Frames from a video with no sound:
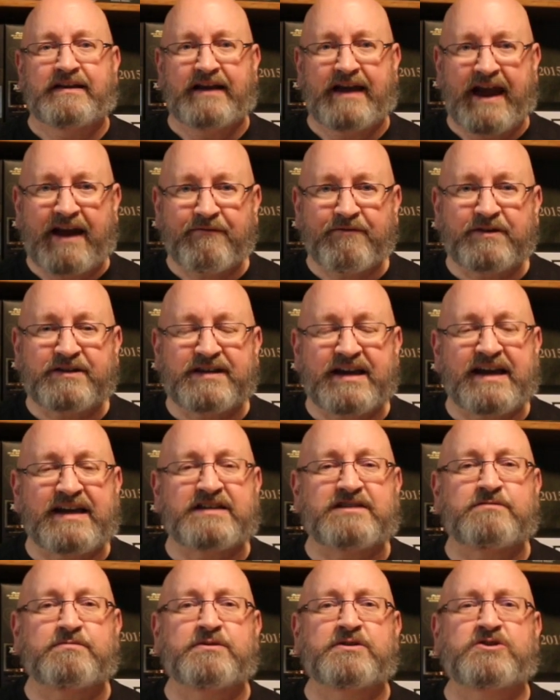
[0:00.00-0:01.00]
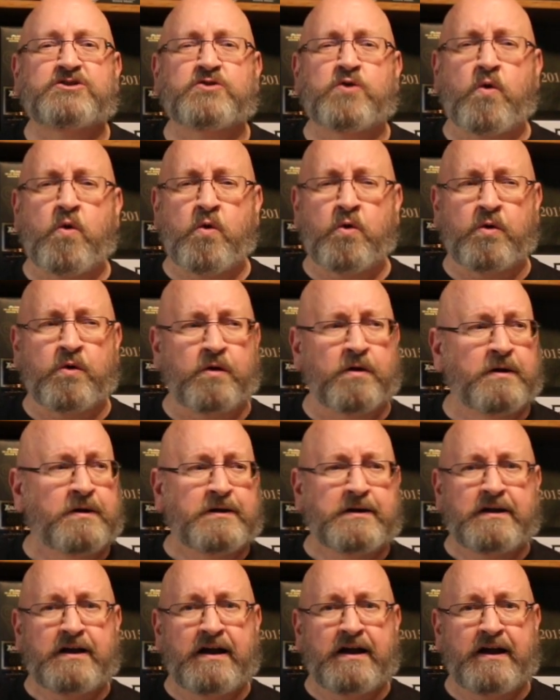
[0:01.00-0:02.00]
advertisements or
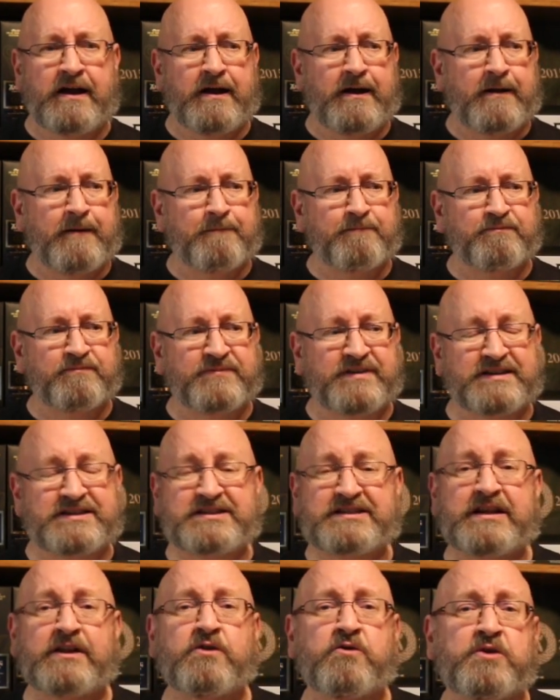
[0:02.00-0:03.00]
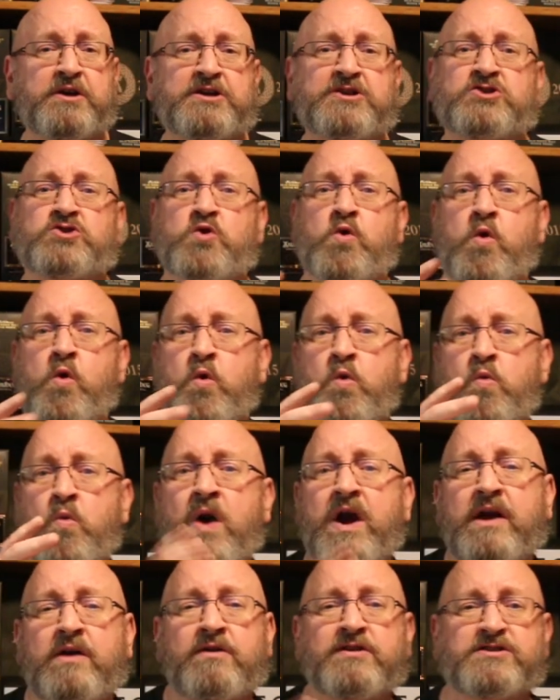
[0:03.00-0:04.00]
um, distilleries or
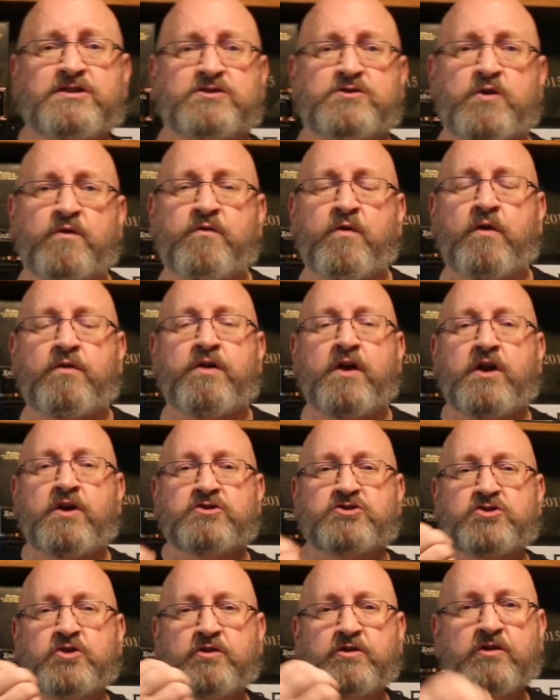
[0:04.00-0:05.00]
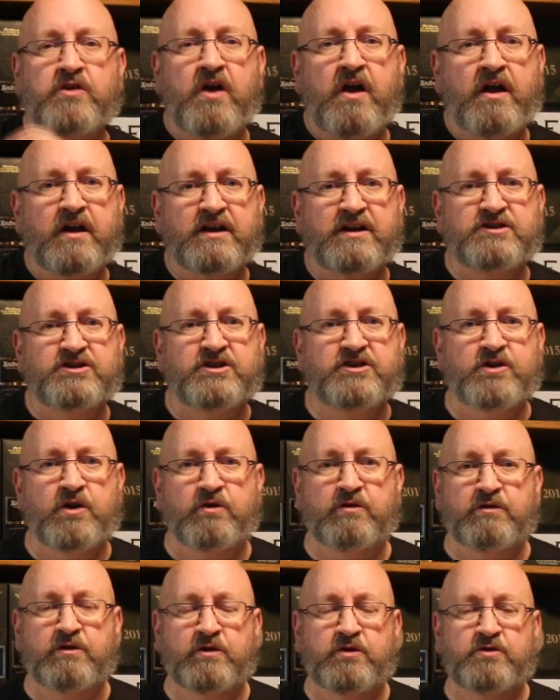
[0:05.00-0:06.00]
wineries and so forth, so long as you
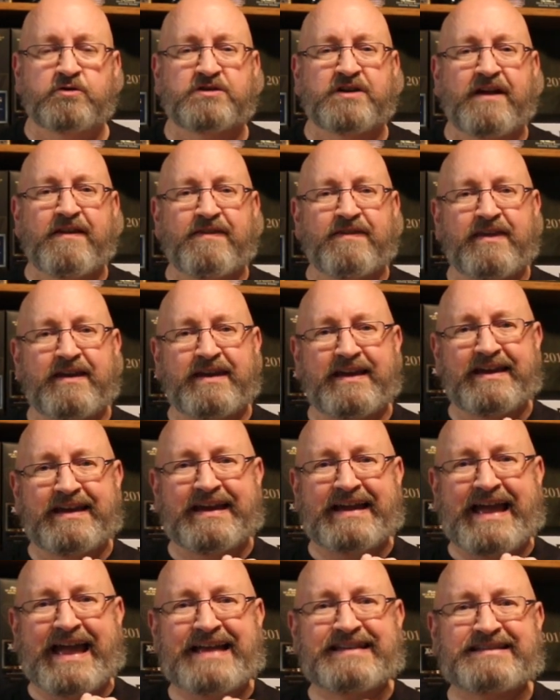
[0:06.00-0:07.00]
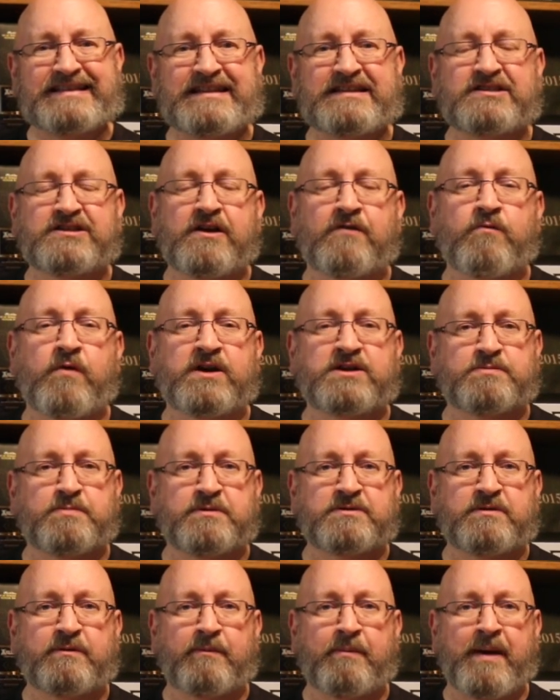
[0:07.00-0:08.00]
don't lose the essence of what it's
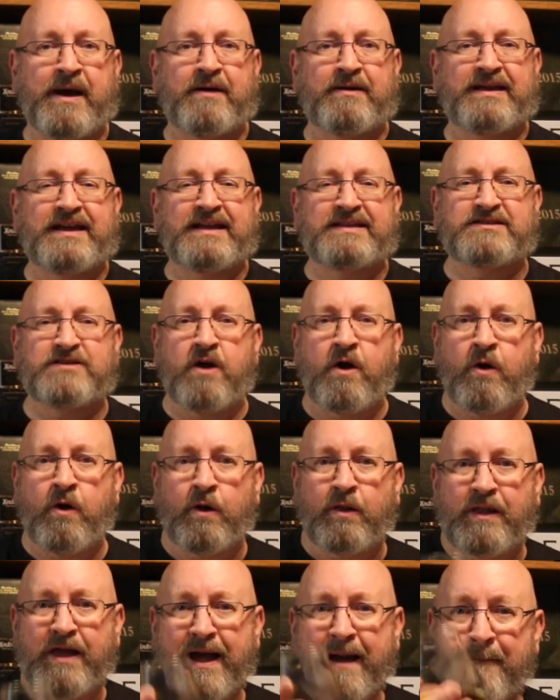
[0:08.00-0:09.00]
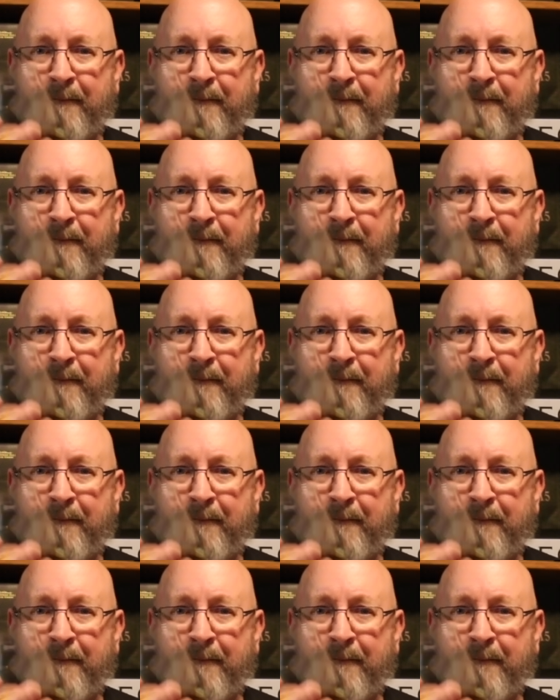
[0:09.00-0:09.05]
supposed to be about. It's all